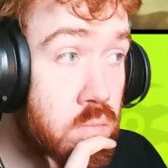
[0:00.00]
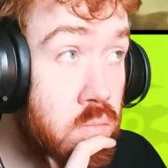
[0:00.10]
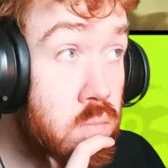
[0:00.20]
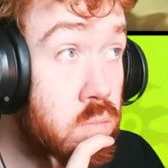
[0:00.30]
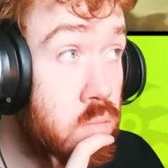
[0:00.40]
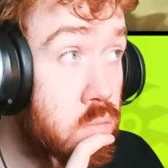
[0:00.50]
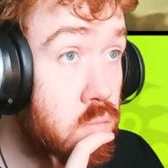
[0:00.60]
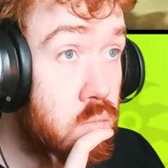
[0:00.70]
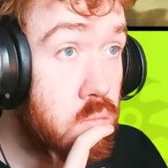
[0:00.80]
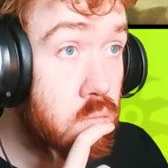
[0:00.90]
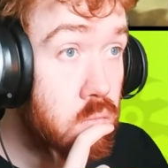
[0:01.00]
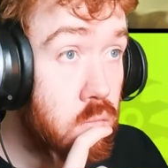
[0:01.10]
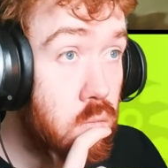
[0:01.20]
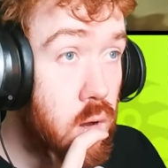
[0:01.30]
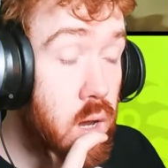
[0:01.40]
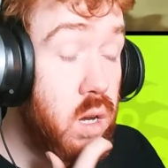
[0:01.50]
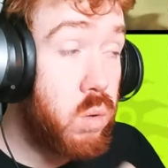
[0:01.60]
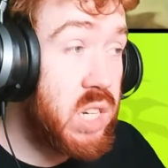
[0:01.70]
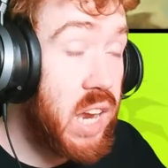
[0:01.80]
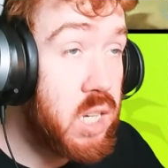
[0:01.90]
You
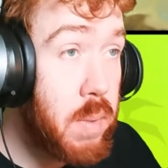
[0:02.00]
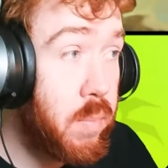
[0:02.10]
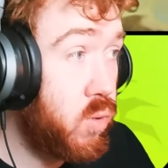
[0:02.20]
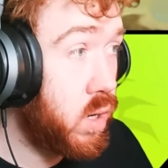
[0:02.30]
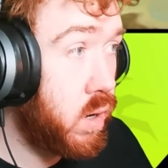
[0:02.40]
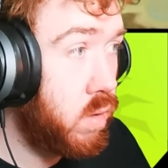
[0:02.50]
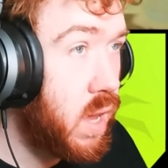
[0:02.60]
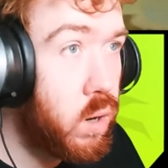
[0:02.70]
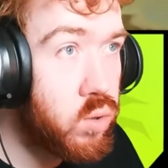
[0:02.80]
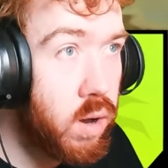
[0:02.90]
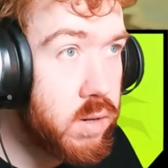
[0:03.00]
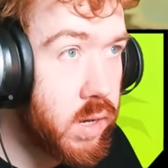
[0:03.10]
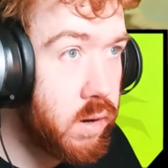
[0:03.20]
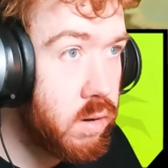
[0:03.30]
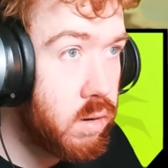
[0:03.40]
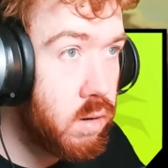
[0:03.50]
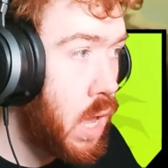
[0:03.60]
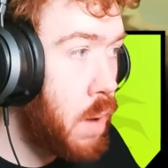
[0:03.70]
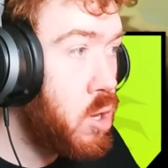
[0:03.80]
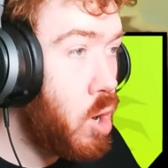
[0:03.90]
know, she actually might be really good in Tower Trials then.
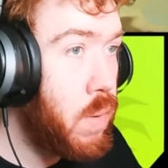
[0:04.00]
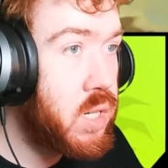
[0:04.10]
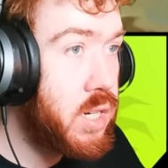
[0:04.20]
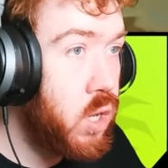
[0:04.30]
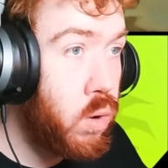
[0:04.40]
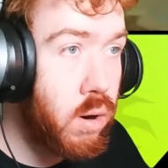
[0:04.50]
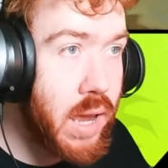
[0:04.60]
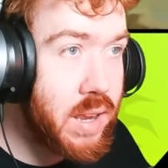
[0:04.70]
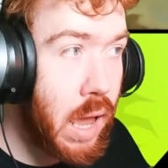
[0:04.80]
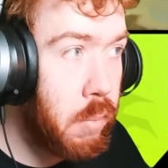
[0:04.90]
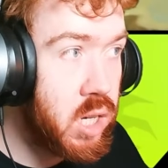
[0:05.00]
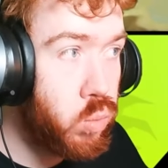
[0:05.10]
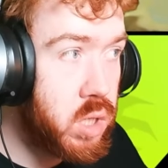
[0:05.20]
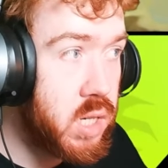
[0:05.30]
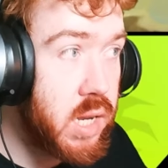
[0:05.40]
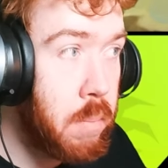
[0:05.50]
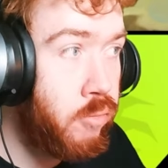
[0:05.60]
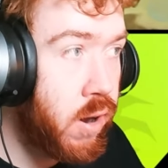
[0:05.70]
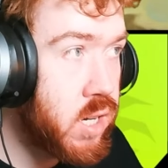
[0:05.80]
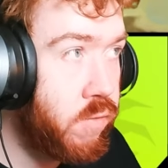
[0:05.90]
I mean, you got to remember, she's doing okay damage, which is
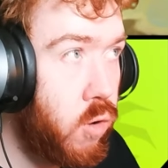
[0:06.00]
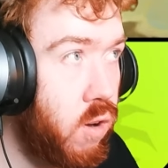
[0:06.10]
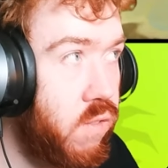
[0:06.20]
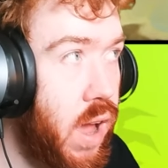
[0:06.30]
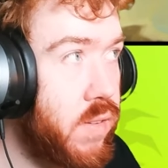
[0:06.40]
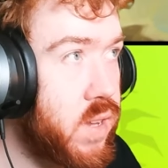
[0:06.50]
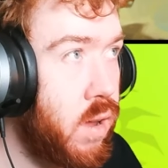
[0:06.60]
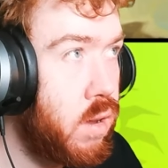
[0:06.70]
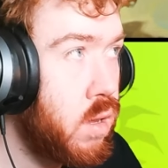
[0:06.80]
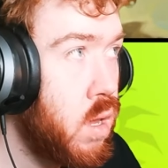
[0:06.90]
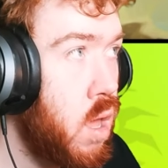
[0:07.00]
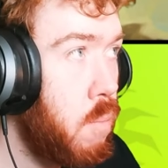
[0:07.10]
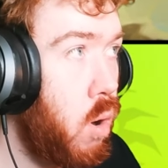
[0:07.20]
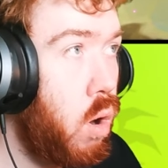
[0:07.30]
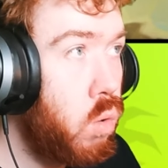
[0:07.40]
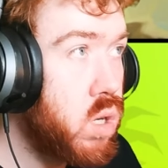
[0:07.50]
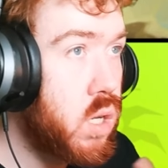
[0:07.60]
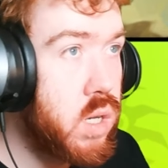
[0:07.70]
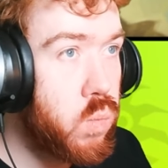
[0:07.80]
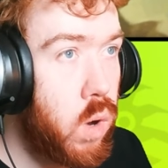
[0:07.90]
impressive for a 5-star. But
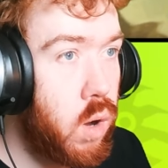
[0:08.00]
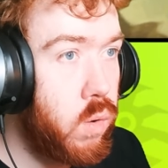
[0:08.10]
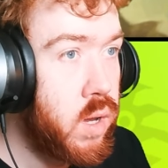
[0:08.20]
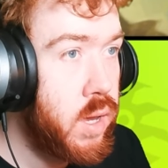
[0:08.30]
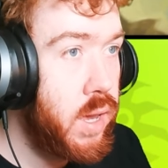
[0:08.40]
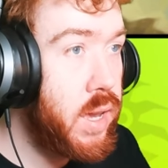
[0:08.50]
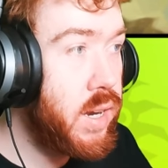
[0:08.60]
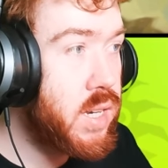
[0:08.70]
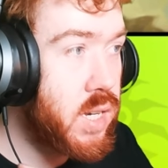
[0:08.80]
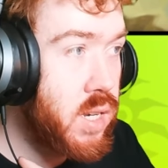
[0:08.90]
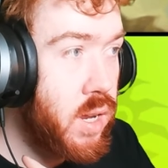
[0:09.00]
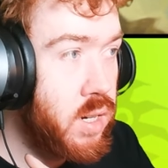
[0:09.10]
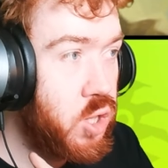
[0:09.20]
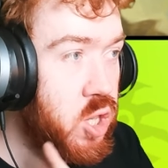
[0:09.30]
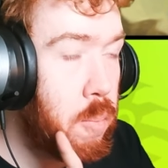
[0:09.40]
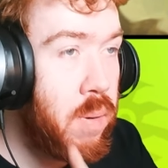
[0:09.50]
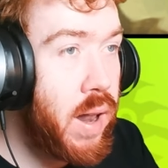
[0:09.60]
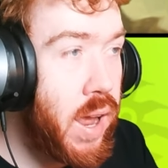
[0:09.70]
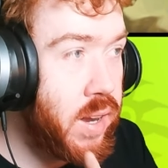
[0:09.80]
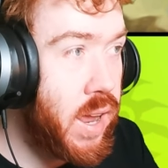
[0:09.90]
also as well, she's
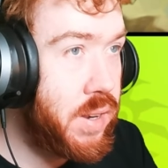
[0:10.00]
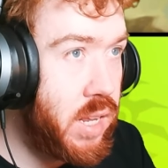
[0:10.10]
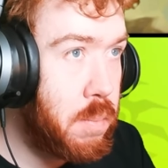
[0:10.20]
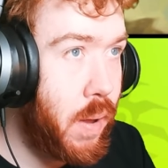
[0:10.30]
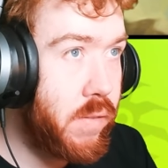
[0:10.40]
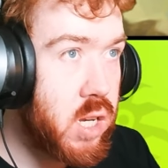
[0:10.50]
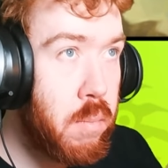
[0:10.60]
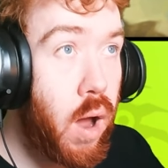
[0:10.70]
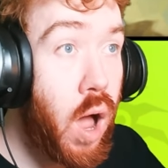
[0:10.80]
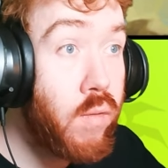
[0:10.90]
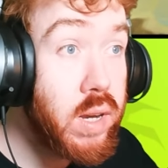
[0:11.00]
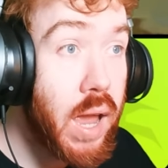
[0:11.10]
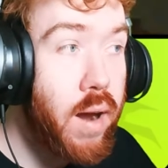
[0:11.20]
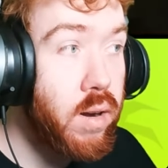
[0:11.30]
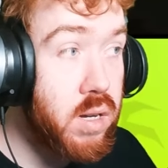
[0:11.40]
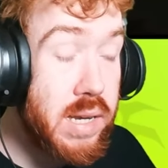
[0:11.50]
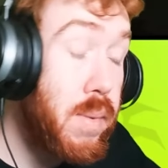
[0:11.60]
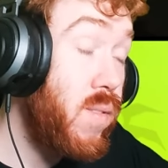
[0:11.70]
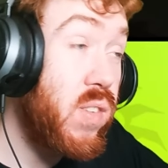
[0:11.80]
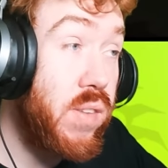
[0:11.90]
applying that debuff. Some other characters, and
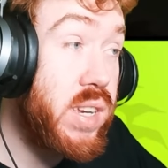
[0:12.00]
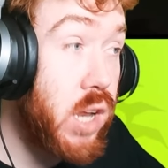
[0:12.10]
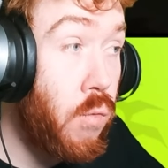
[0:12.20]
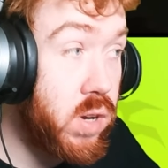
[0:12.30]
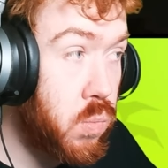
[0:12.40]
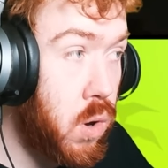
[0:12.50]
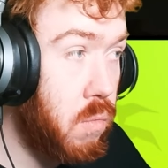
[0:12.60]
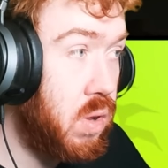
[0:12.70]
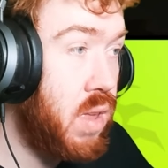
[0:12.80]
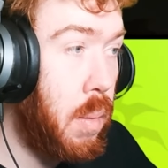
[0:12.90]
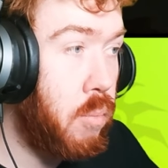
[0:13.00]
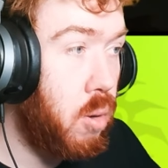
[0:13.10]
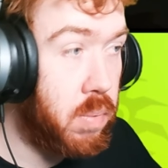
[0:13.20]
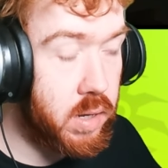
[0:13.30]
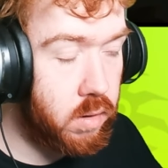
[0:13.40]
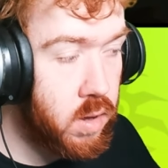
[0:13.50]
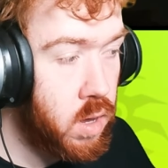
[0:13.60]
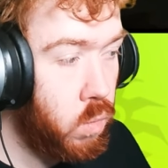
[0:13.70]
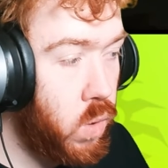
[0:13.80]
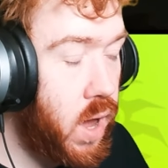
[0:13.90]
maybe even have herself as well, if you time it properly,
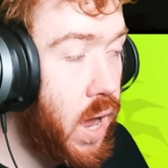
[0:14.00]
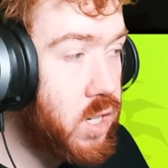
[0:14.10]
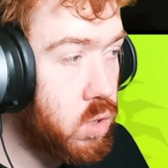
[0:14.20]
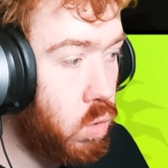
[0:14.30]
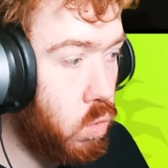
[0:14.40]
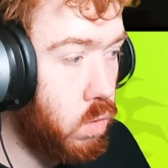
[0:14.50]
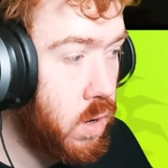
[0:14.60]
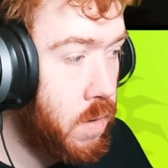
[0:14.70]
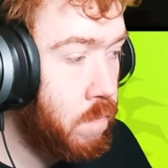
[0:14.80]
where her actual